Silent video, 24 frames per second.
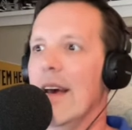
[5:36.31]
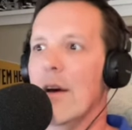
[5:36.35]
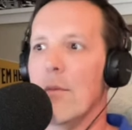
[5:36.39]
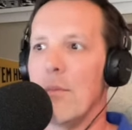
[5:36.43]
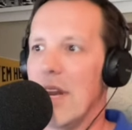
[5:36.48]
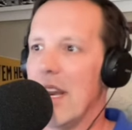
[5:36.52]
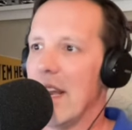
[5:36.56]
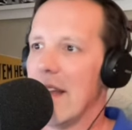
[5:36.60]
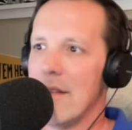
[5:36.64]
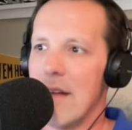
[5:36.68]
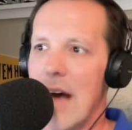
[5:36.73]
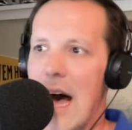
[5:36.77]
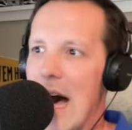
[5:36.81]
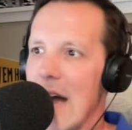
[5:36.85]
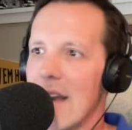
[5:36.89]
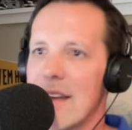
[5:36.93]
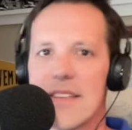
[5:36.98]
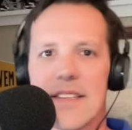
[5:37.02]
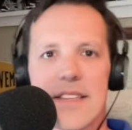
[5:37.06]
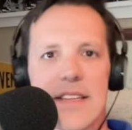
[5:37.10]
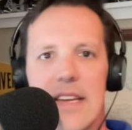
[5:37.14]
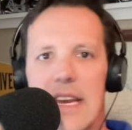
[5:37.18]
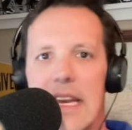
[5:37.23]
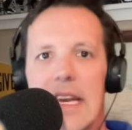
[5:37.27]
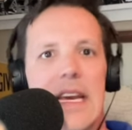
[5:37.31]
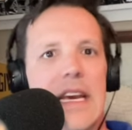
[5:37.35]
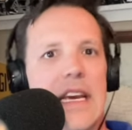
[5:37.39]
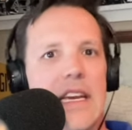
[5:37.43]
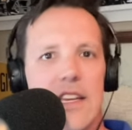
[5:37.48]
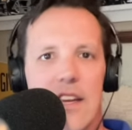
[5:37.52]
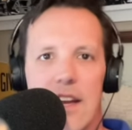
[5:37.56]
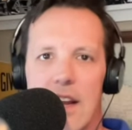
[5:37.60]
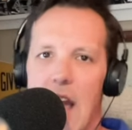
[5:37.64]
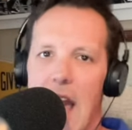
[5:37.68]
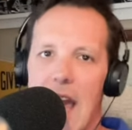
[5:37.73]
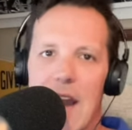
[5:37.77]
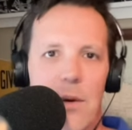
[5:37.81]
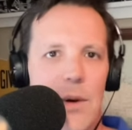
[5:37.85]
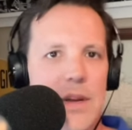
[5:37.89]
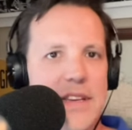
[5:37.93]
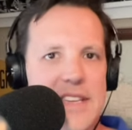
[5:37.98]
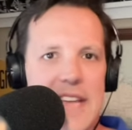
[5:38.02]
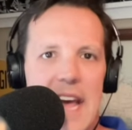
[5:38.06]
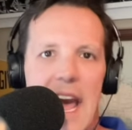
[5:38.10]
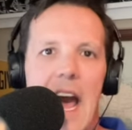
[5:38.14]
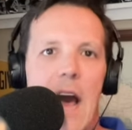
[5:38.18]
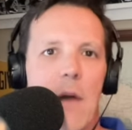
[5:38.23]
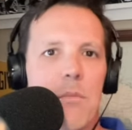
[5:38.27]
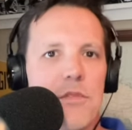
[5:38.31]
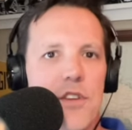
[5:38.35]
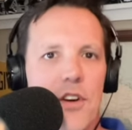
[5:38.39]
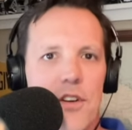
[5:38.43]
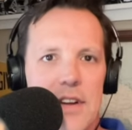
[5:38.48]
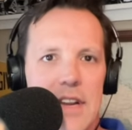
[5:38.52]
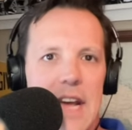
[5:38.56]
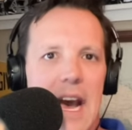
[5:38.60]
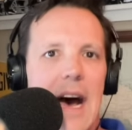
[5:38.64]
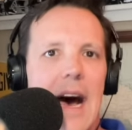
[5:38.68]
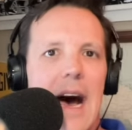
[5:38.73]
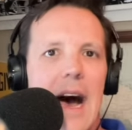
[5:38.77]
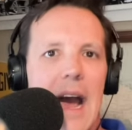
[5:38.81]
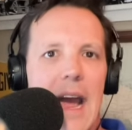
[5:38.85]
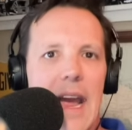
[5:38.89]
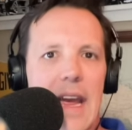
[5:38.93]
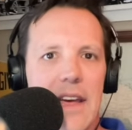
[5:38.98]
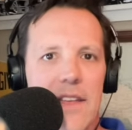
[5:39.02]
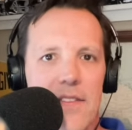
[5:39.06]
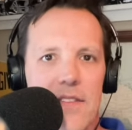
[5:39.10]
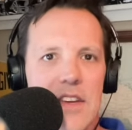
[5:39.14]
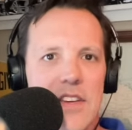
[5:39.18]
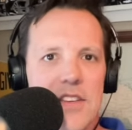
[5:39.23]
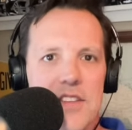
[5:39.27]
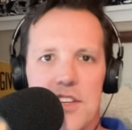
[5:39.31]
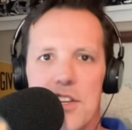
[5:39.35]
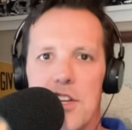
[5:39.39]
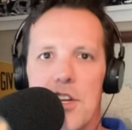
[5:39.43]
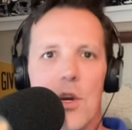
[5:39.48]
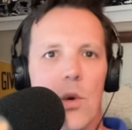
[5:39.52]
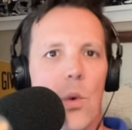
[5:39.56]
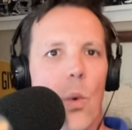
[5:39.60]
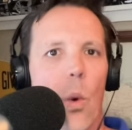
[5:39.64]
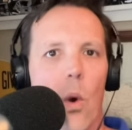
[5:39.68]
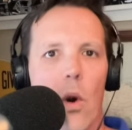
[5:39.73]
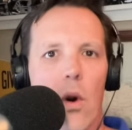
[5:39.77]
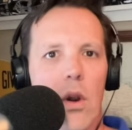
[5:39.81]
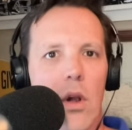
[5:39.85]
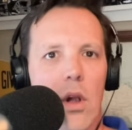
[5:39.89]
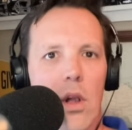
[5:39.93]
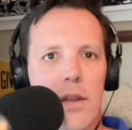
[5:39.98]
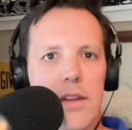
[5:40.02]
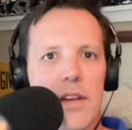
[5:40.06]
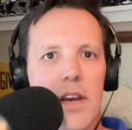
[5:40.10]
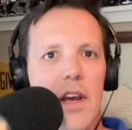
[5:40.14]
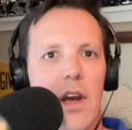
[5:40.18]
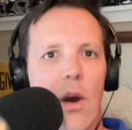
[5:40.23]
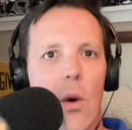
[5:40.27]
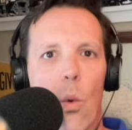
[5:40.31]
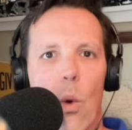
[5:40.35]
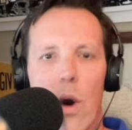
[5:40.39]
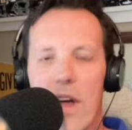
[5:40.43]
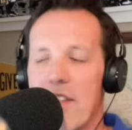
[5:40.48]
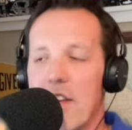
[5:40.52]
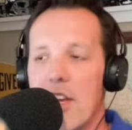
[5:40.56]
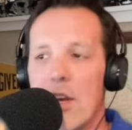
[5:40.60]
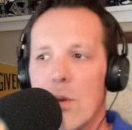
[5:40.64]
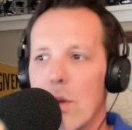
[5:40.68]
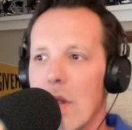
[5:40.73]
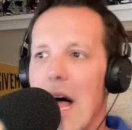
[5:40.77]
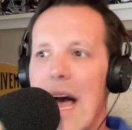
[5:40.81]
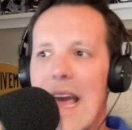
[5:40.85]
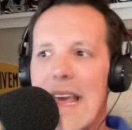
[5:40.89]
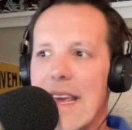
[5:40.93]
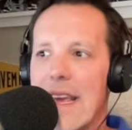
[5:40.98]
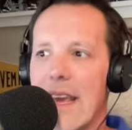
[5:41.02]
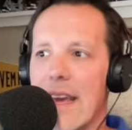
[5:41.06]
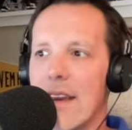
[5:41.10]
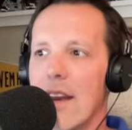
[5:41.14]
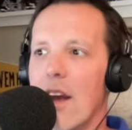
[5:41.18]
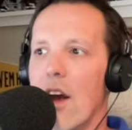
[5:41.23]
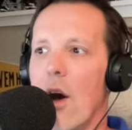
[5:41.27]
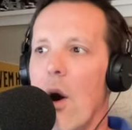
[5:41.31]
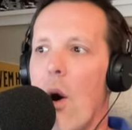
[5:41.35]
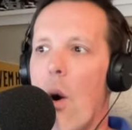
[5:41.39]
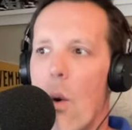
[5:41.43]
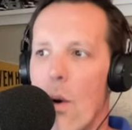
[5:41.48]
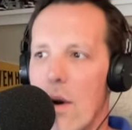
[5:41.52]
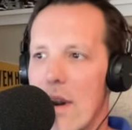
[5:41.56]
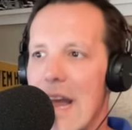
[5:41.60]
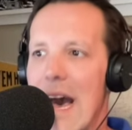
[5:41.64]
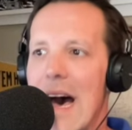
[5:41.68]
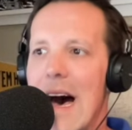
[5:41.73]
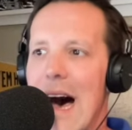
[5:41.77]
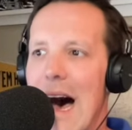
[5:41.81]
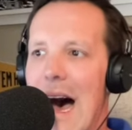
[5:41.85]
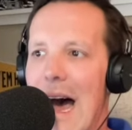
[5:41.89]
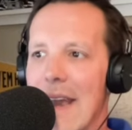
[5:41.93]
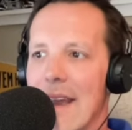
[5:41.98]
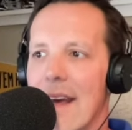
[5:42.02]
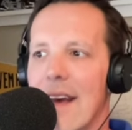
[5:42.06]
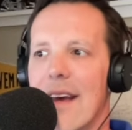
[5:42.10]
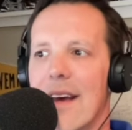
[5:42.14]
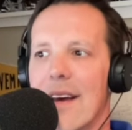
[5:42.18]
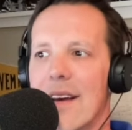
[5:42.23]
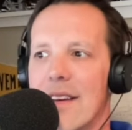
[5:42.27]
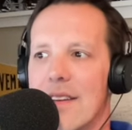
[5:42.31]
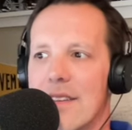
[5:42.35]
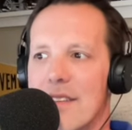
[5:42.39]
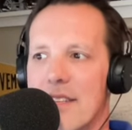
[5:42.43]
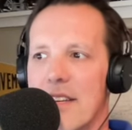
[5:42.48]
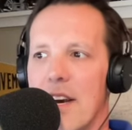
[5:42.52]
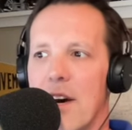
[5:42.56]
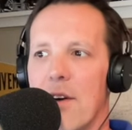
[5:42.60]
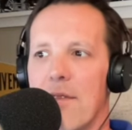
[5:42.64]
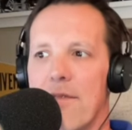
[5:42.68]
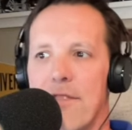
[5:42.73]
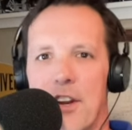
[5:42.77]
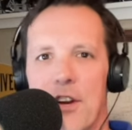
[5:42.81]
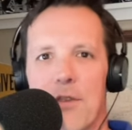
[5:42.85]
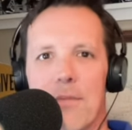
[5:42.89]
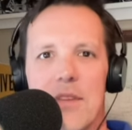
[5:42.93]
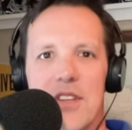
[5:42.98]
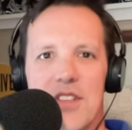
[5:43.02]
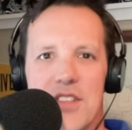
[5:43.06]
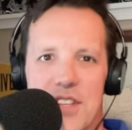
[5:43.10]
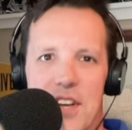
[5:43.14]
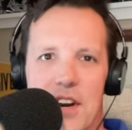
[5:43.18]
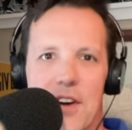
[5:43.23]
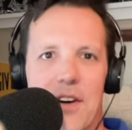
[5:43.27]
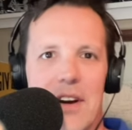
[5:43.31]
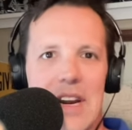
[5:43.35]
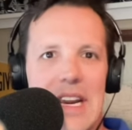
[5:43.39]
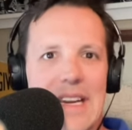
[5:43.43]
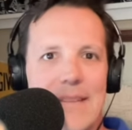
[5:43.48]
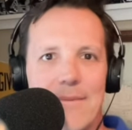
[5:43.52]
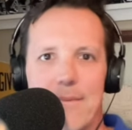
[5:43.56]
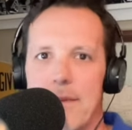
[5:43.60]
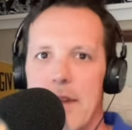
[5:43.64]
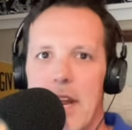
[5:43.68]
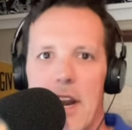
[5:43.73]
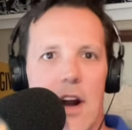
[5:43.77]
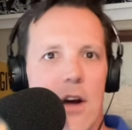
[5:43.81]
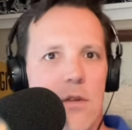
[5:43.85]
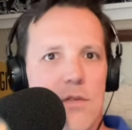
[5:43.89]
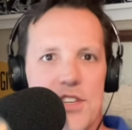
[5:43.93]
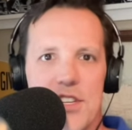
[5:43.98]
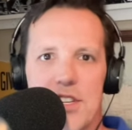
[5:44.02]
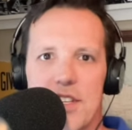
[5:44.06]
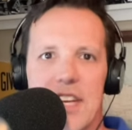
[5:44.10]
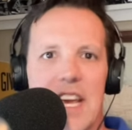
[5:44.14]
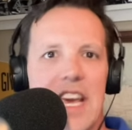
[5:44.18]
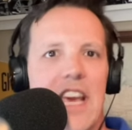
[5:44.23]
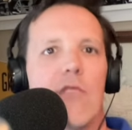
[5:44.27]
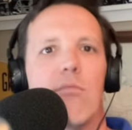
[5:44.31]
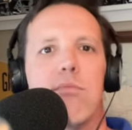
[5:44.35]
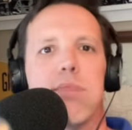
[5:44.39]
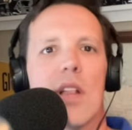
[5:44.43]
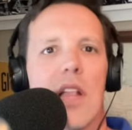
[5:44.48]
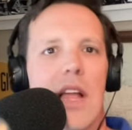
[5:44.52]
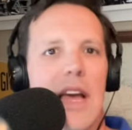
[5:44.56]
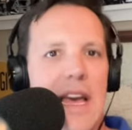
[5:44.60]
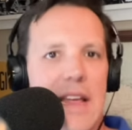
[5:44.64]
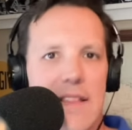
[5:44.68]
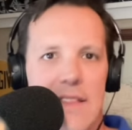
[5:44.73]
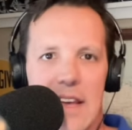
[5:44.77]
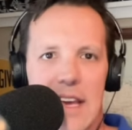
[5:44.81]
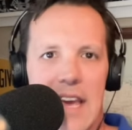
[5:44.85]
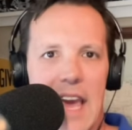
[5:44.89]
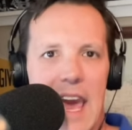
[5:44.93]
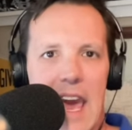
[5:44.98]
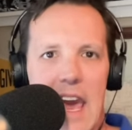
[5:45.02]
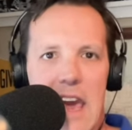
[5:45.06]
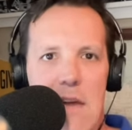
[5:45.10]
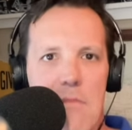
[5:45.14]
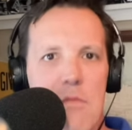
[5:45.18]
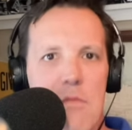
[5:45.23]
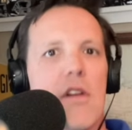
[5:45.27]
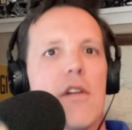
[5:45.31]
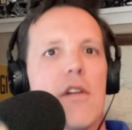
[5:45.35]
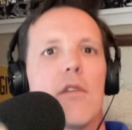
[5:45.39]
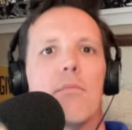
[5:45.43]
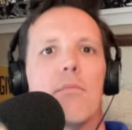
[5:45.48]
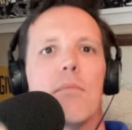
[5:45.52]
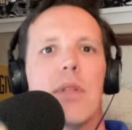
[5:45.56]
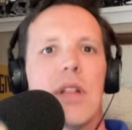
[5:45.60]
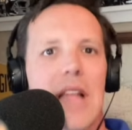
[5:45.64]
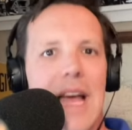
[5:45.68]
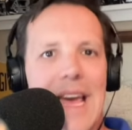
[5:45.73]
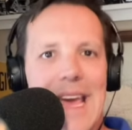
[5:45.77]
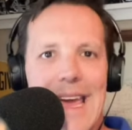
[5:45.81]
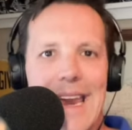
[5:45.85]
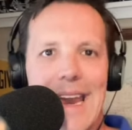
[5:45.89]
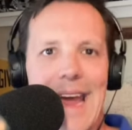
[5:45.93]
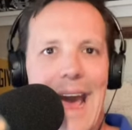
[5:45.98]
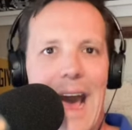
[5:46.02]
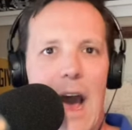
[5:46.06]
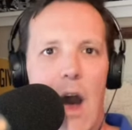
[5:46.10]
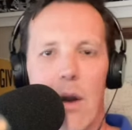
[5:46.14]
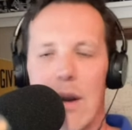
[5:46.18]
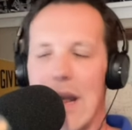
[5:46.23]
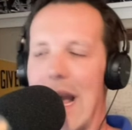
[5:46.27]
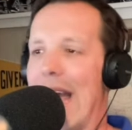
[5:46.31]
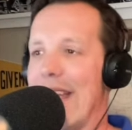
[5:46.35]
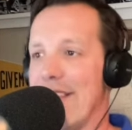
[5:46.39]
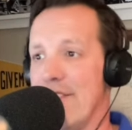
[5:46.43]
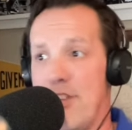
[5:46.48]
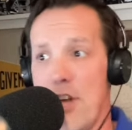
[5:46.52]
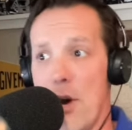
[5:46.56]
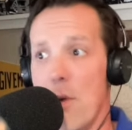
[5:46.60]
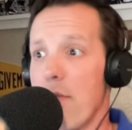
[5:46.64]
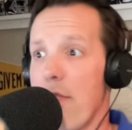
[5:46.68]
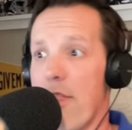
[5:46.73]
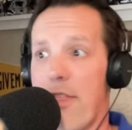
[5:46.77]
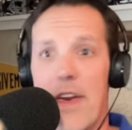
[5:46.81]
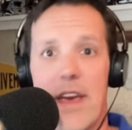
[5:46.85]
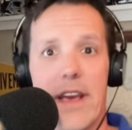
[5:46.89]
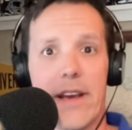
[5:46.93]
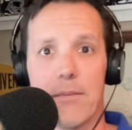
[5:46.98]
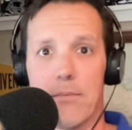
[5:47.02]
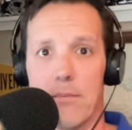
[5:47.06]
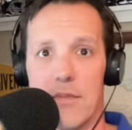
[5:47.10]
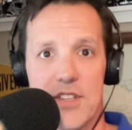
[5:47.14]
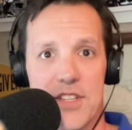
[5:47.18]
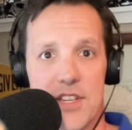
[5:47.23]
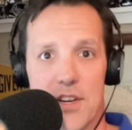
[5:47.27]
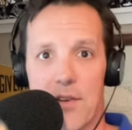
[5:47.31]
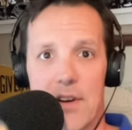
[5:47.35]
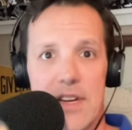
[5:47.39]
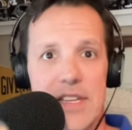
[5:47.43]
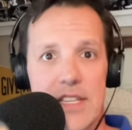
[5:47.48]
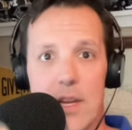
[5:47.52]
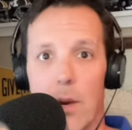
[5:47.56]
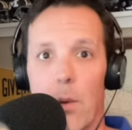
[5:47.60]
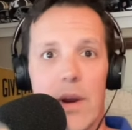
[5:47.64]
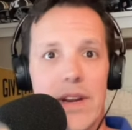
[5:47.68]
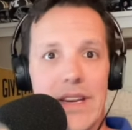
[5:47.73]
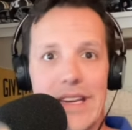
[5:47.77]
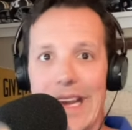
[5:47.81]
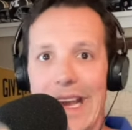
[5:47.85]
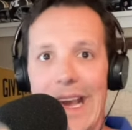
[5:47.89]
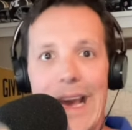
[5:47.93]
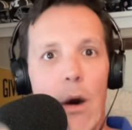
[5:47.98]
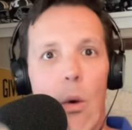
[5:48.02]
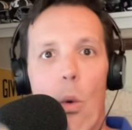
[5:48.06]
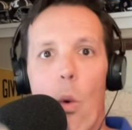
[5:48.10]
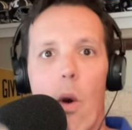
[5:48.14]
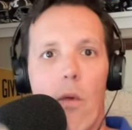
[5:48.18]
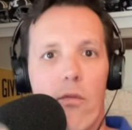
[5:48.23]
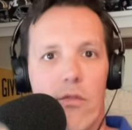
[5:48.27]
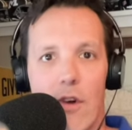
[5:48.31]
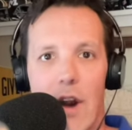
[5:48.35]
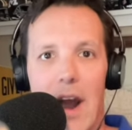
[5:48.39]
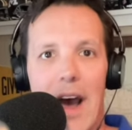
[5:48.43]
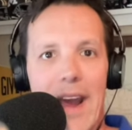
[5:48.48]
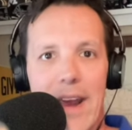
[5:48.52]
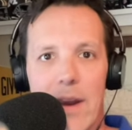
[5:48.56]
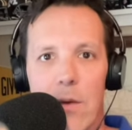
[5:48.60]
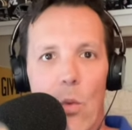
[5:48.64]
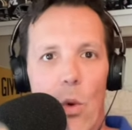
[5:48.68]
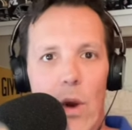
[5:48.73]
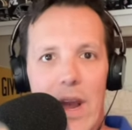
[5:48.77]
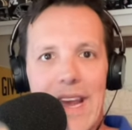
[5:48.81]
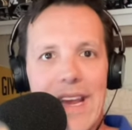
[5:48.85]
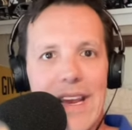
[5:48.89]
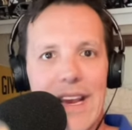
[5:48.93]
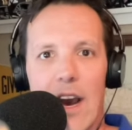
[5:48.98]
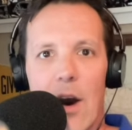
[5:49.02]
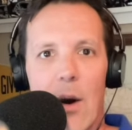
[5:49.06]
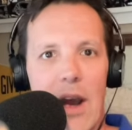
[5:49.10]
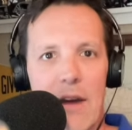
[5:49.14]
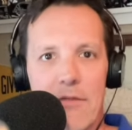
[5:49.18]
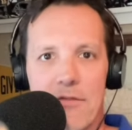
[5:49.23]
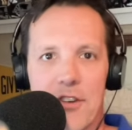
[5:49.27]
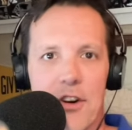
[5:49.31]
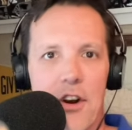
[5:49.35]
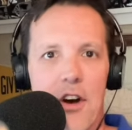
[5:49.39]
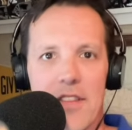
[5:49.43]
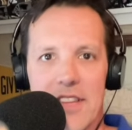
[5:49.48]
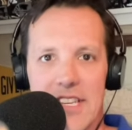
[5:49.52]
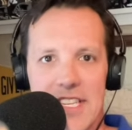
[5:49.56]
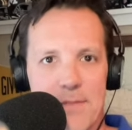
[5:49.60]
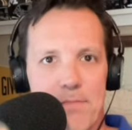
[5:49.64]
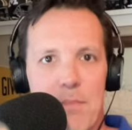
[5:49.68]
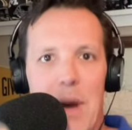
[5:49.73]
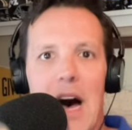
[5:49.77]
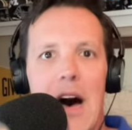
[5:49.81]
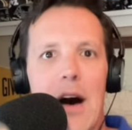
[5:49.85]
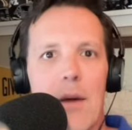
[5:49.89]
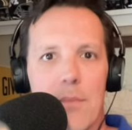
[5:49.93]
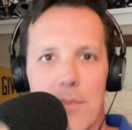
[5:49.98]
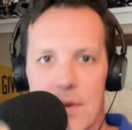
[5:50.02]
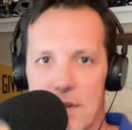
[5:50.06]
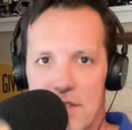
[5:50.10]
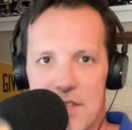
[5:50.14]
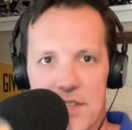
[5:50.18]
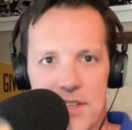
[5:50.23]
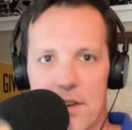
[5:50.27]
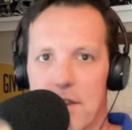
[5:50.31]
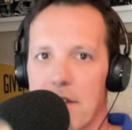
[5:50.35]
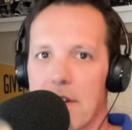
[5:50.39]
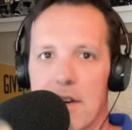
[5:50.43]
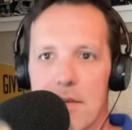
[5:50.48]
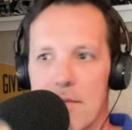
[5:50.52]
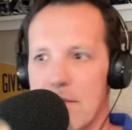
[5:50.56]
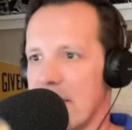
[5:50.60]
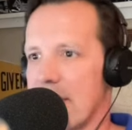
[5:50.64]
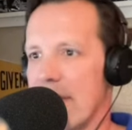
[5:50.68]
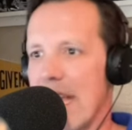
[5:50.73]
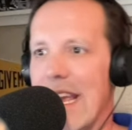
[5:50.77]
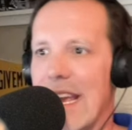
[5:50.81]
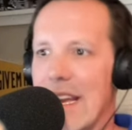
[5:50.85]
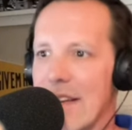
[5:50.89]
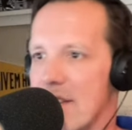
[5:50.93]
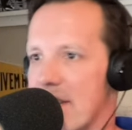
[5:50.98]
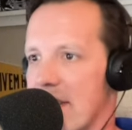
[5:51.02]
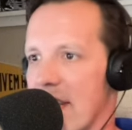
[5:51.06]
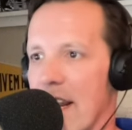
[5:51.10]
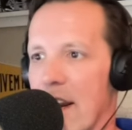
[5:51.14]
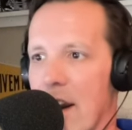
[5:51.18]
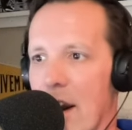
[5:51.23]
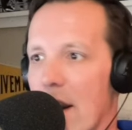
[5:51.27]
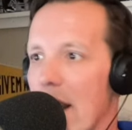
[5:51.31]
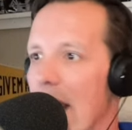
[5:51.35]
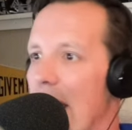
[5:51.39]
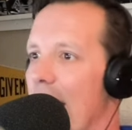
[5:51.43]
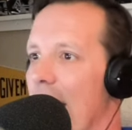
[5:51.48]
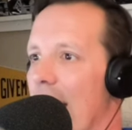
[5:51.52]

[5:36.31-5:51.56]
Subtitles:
But honestly, you got to adapt or die in this new world, whether you like it or not. So if you're Missouri, you know, just keep playing the game, play it out. I don't think Missouri's going to get Ryan Wingo after all this pomp and circumstance here.